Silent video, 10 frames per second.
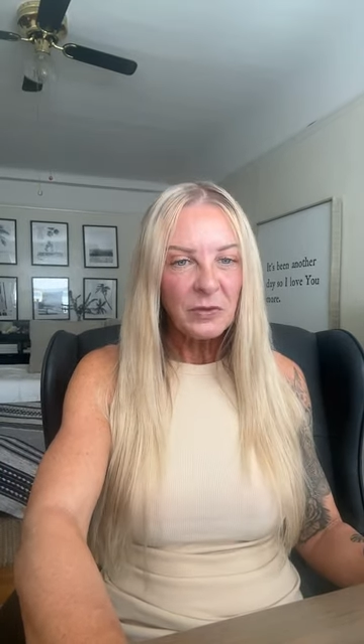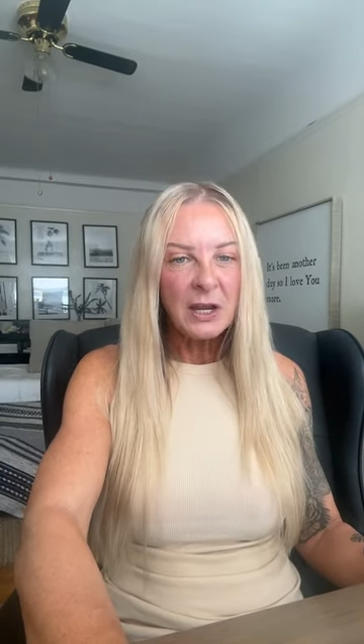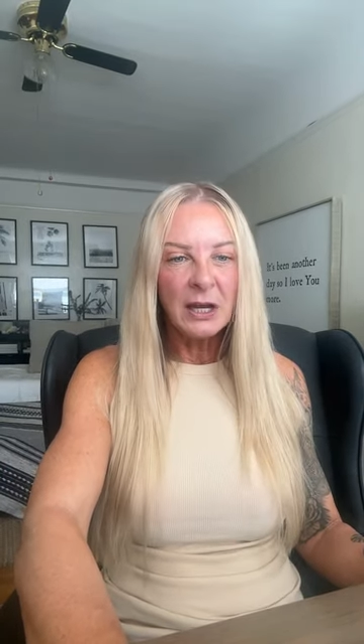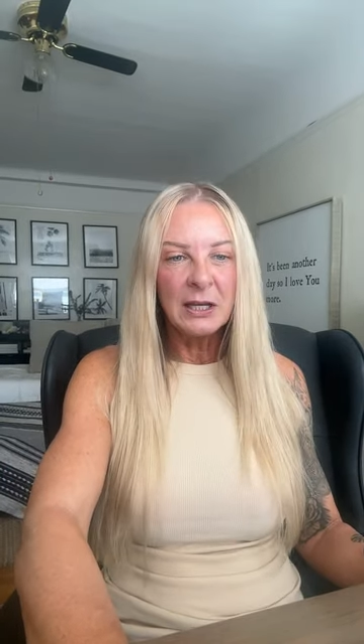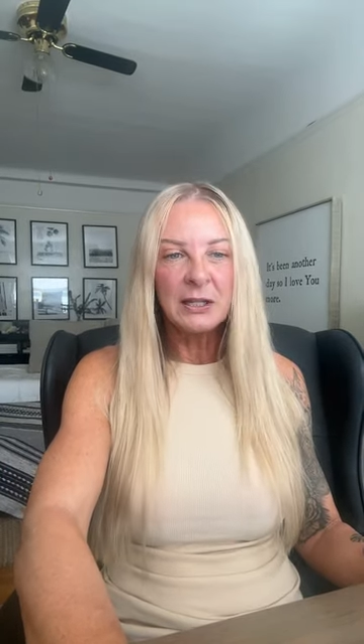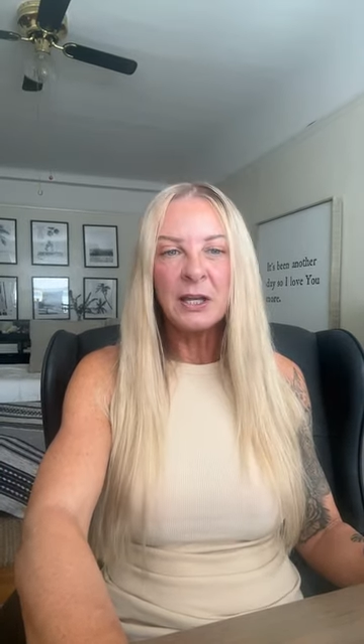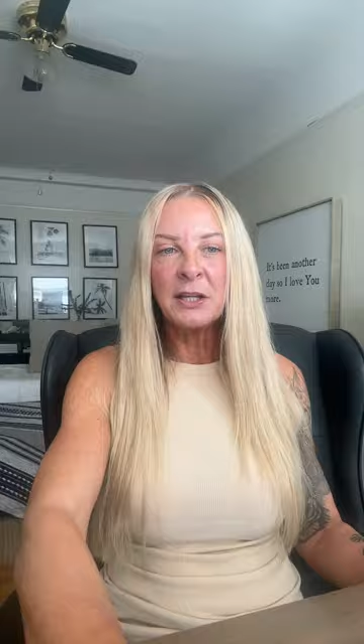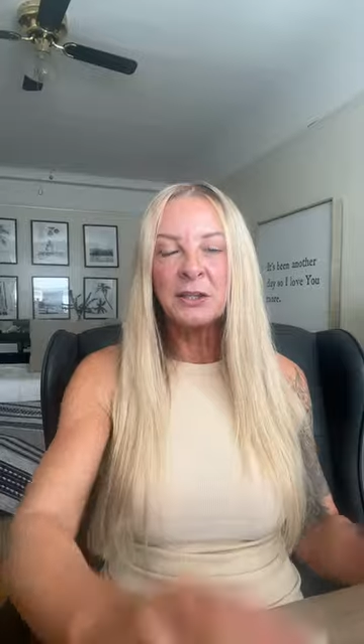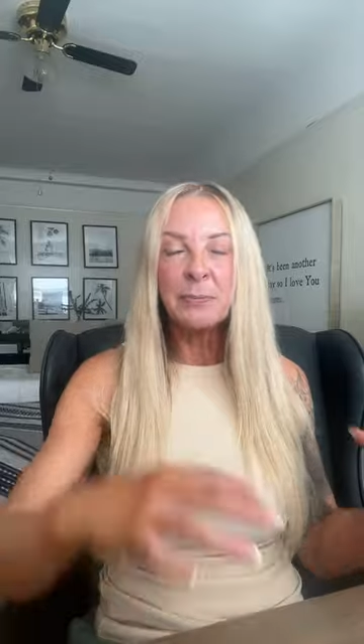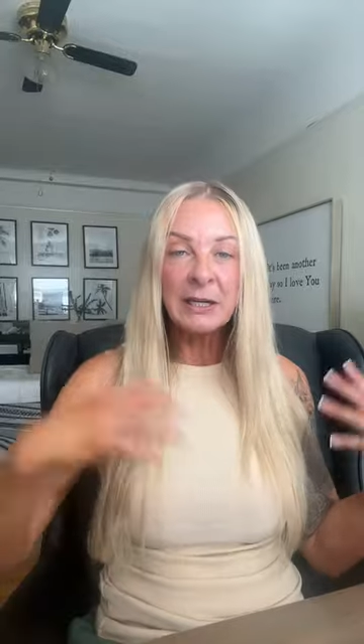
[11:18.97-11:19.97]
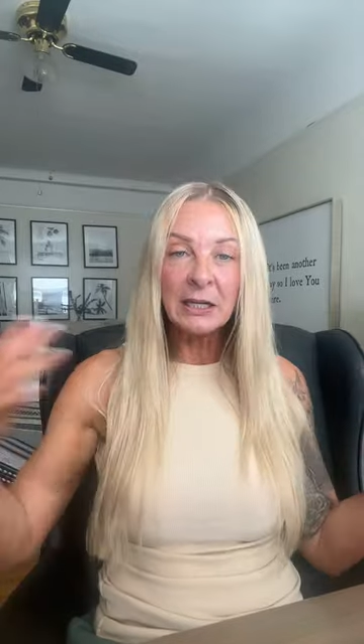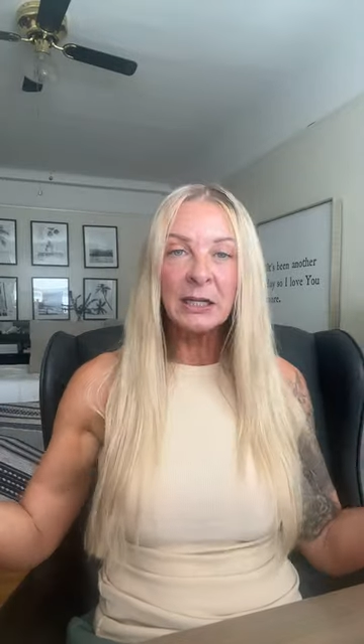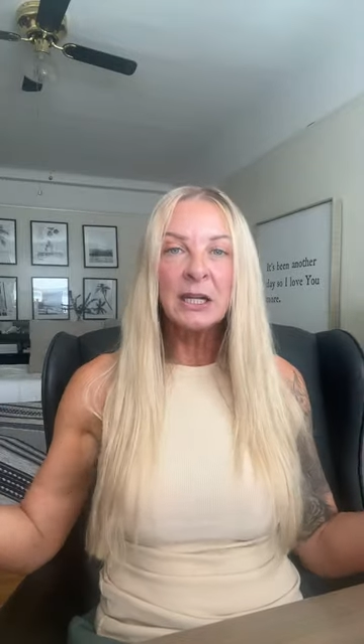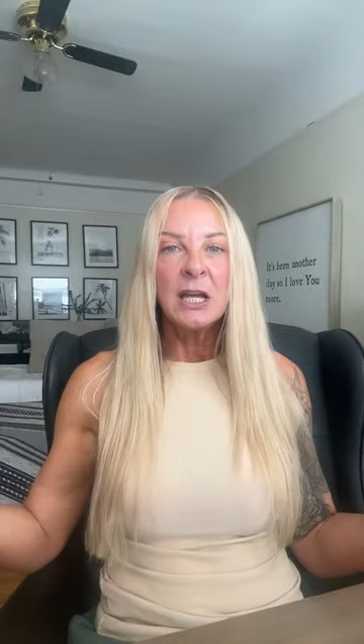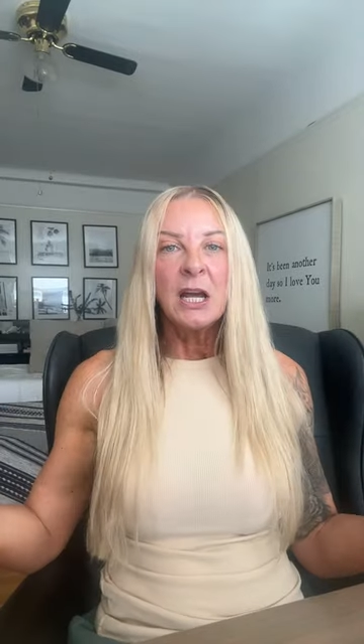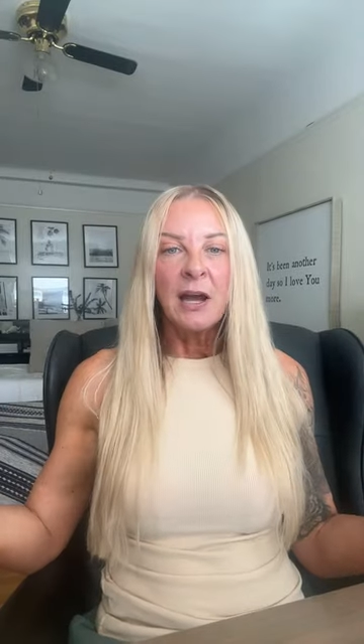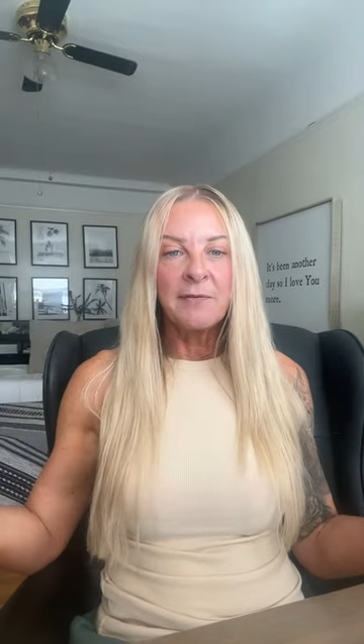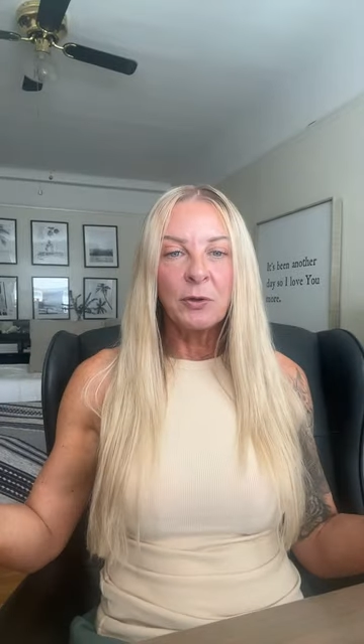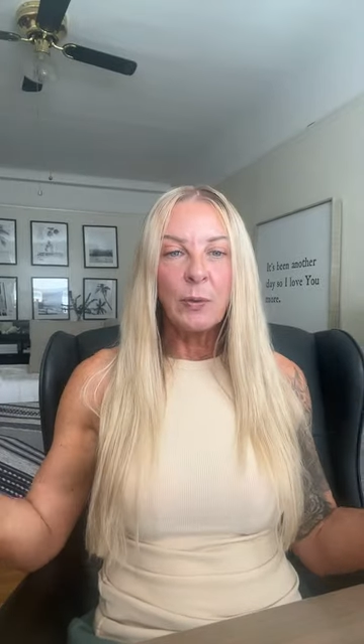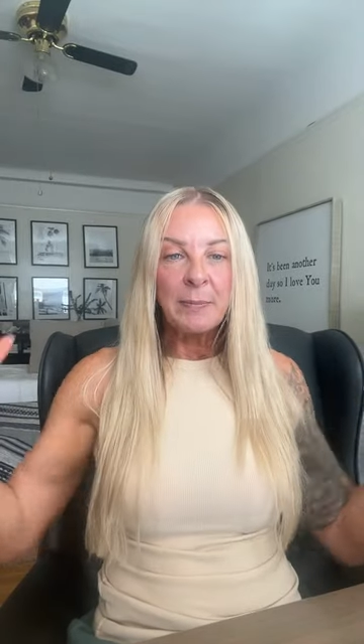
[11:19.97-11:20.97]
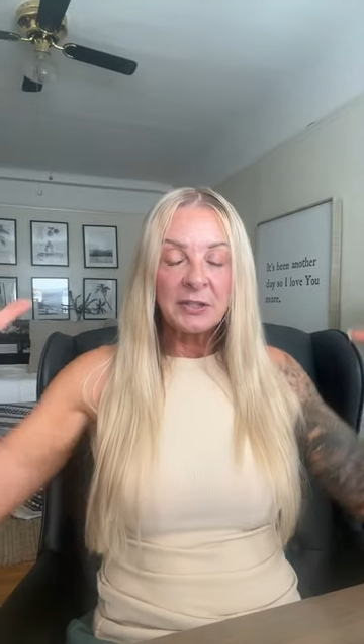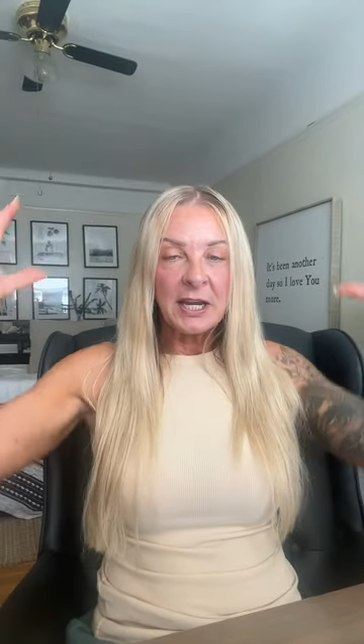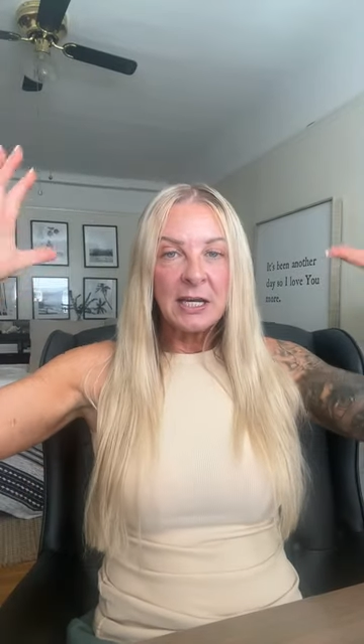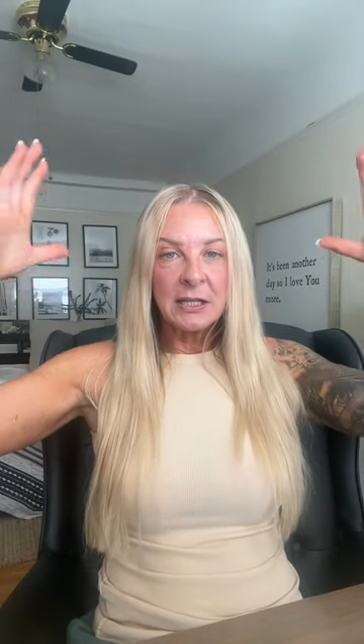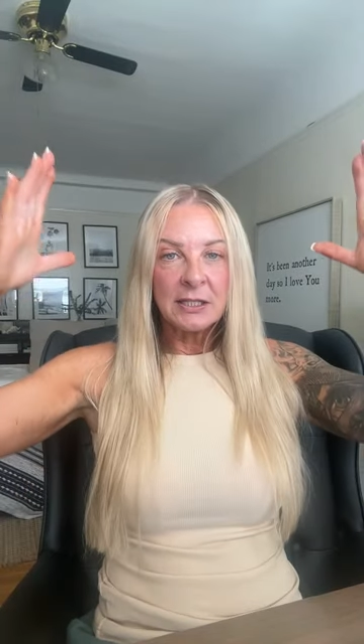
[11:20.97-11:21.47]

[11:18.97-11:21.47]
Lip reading: At the beginning of the website,